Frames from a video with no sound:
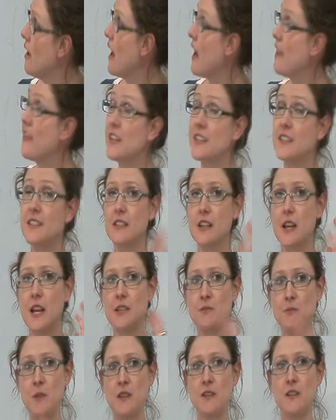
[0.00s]
And this
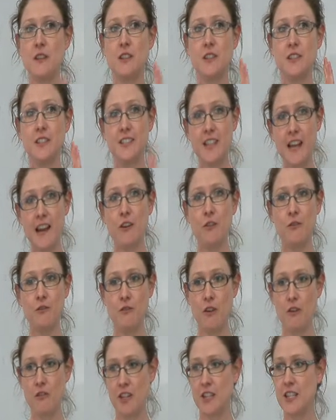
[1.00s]
has been the set
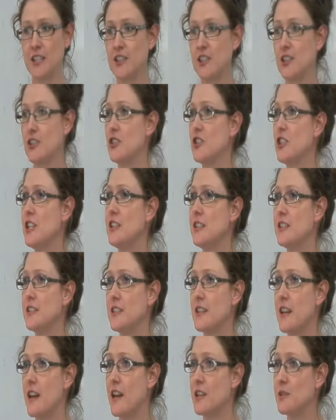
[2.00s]
of resistance
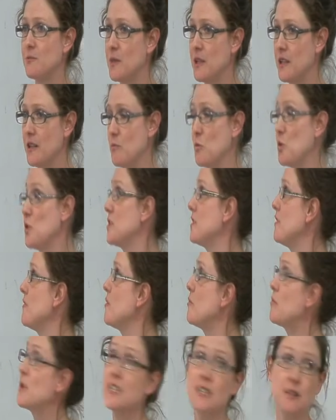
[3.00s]
genes that has been in most of
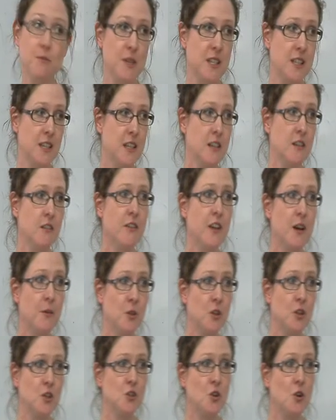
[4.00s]
the breeding material that I'm
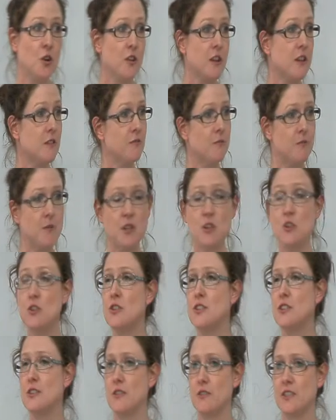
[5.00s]
going to talk that's been
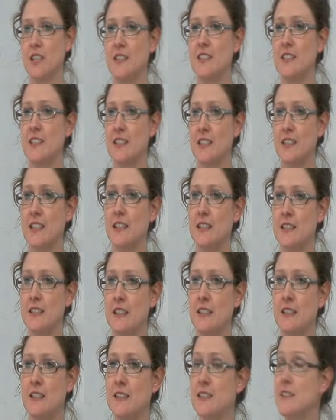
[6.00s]
used since the
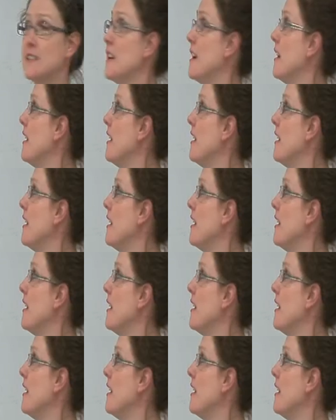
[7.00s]
60s.